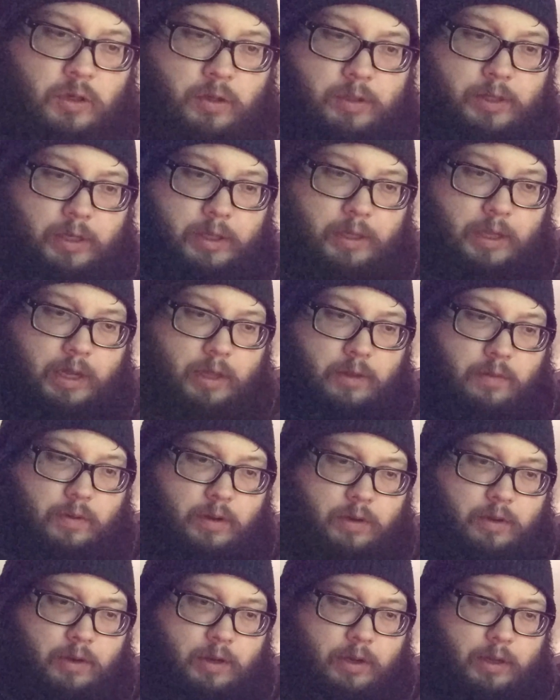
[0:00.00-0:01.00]
I'm going to take the other
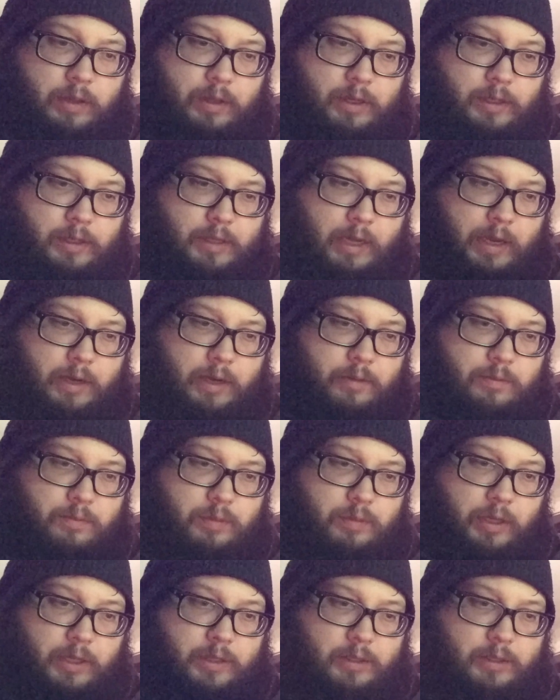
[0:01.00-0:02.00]
one at the
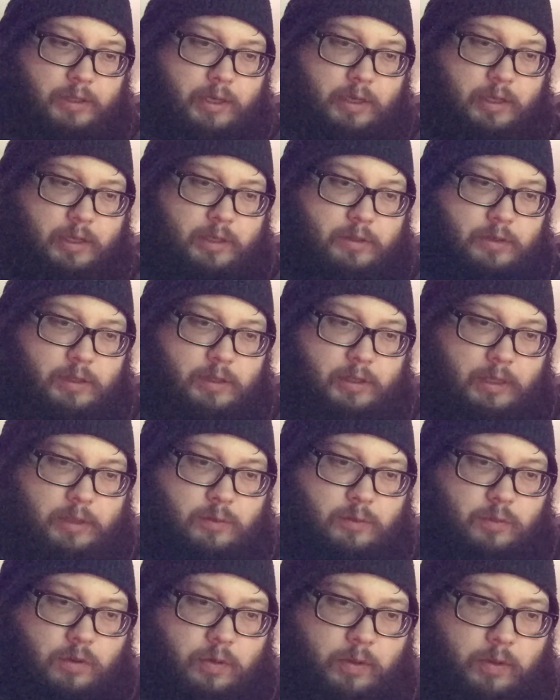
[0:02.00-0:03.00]
exact place it is because
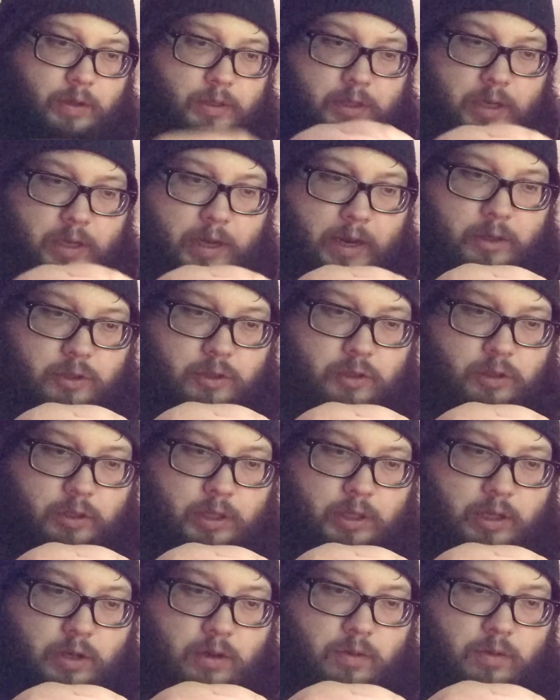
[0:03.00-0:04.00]
that's where it wants to
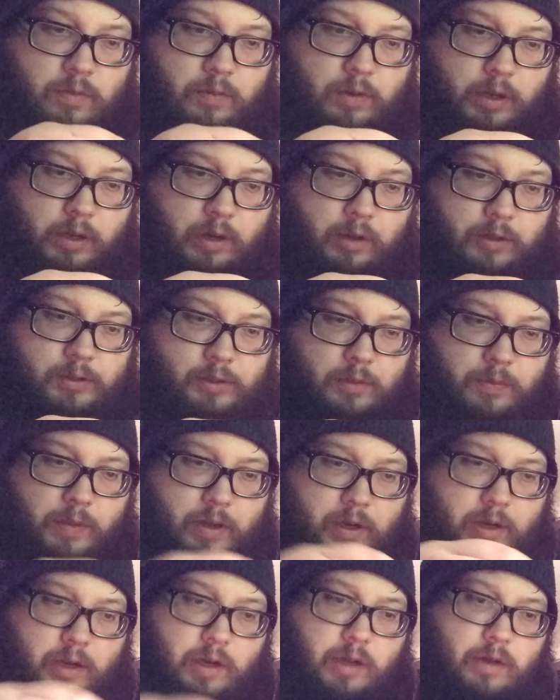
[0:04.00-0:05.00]
naturally go. We're going to also
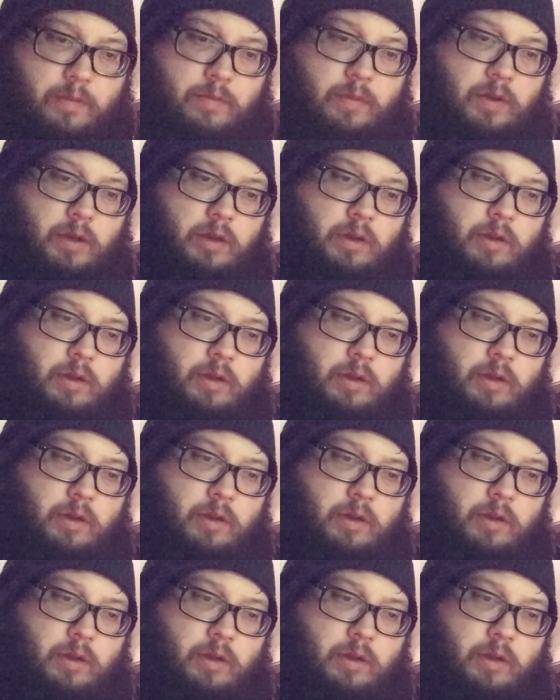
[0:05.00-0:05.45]
bend it up.